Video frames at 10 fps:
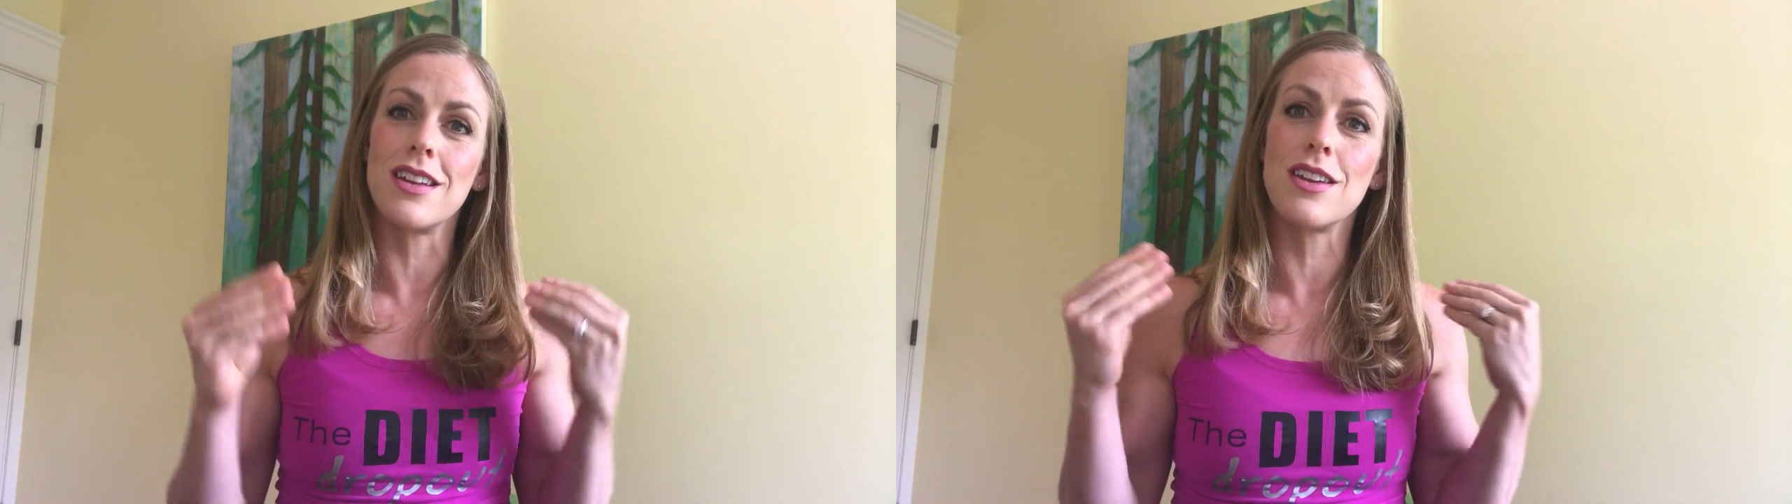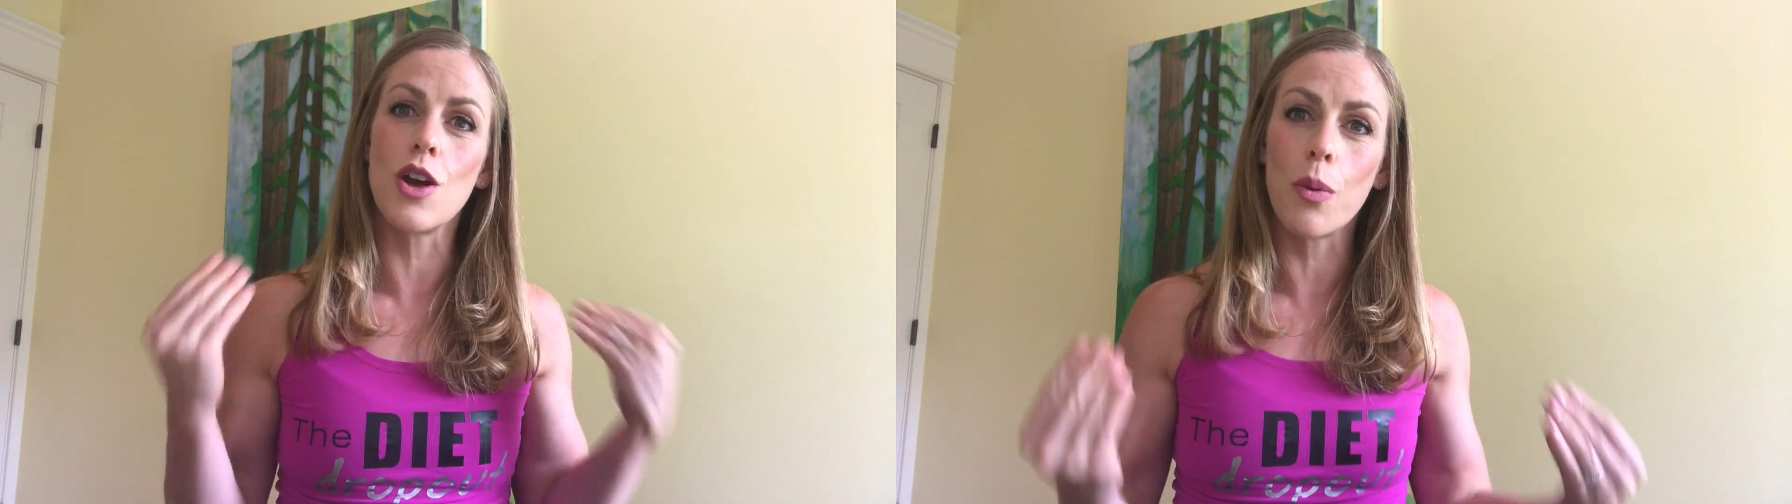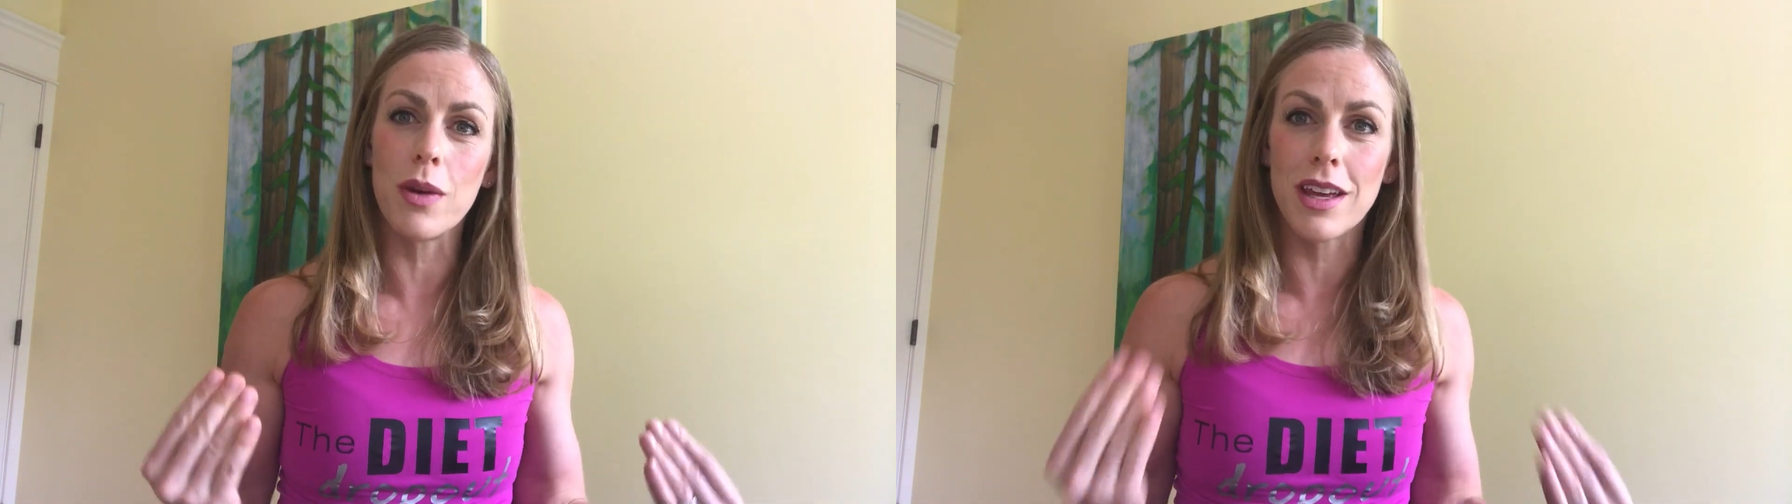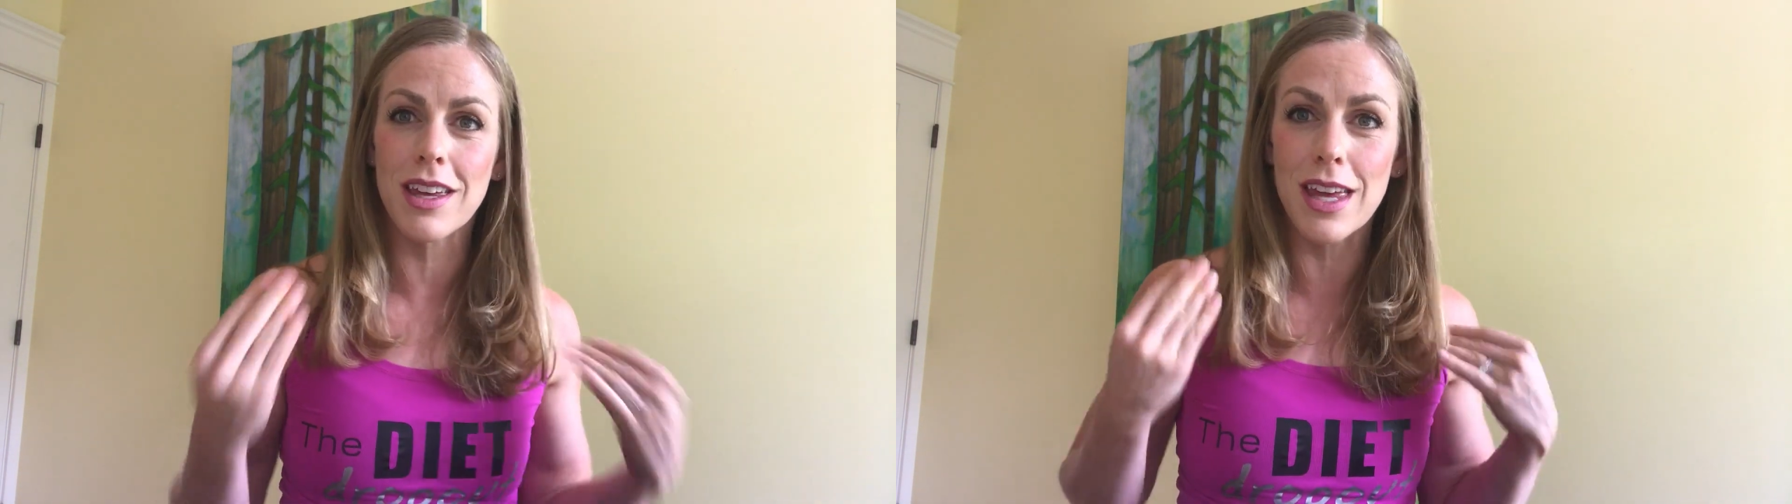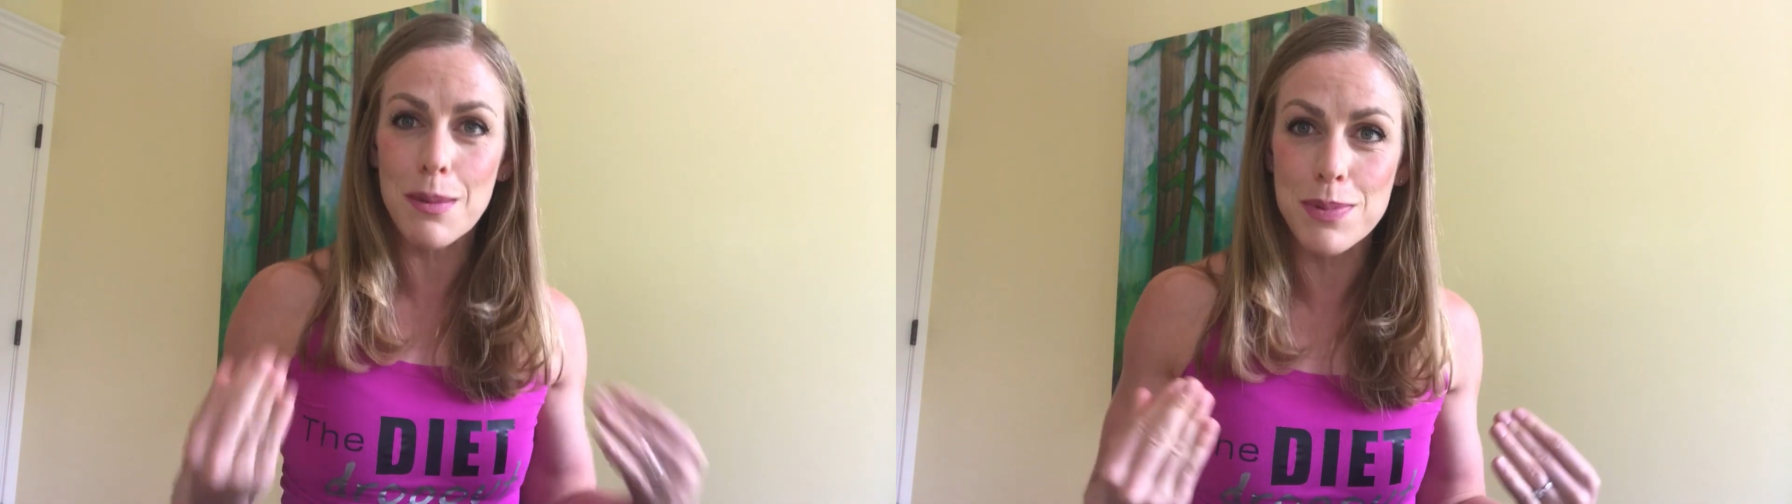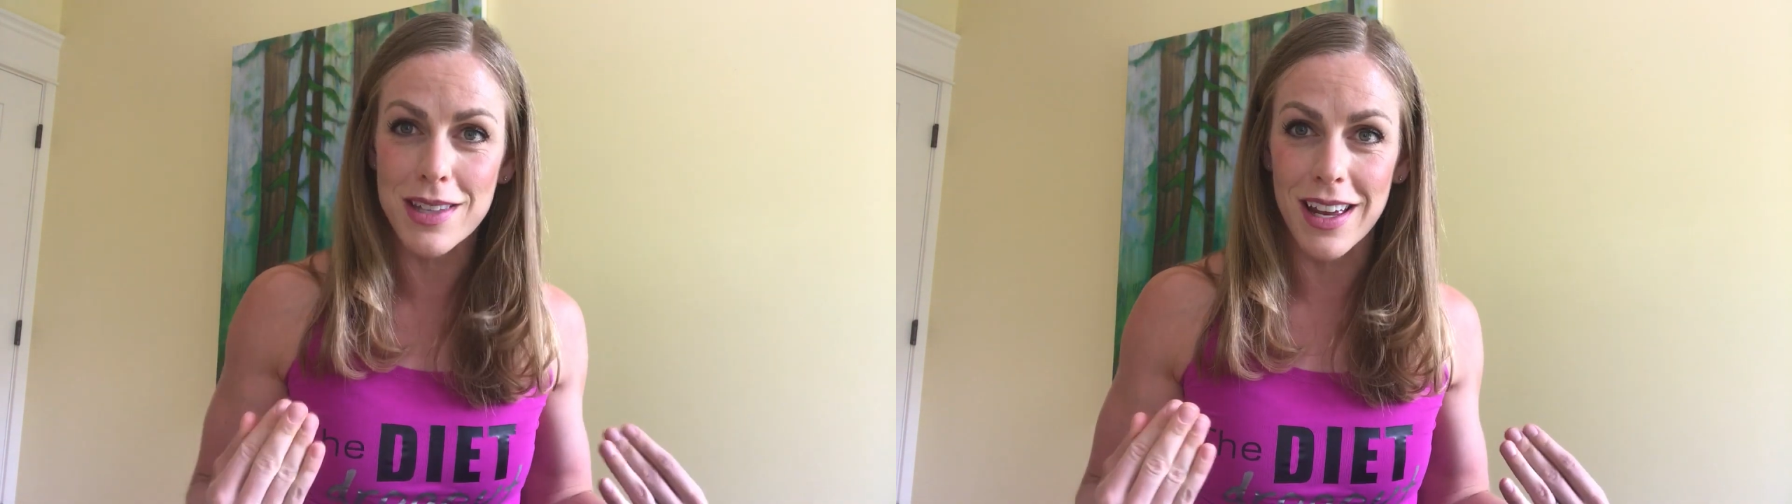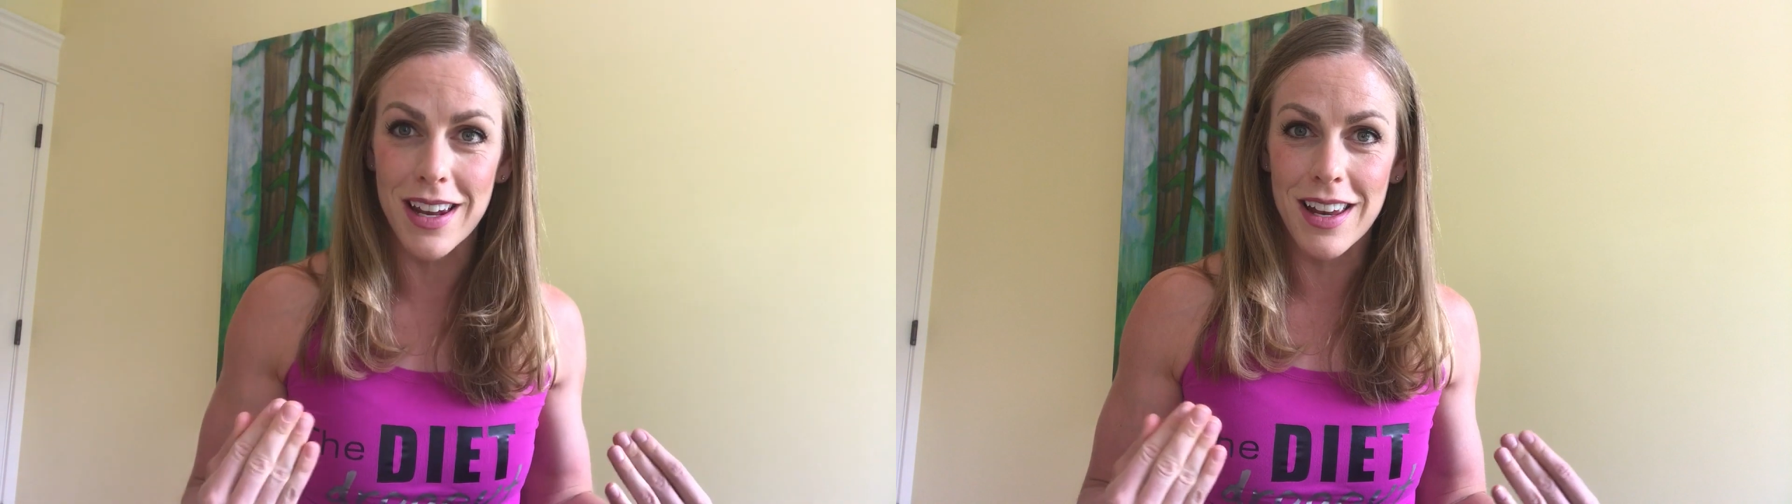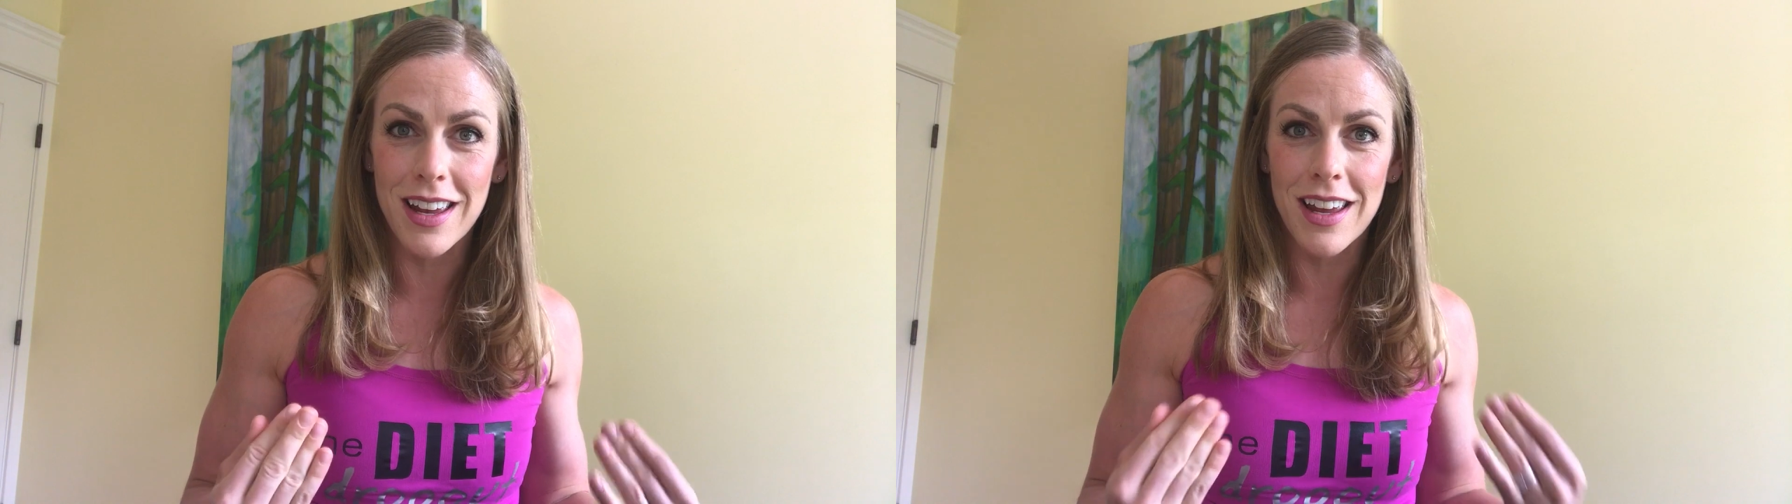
nobody keeps it.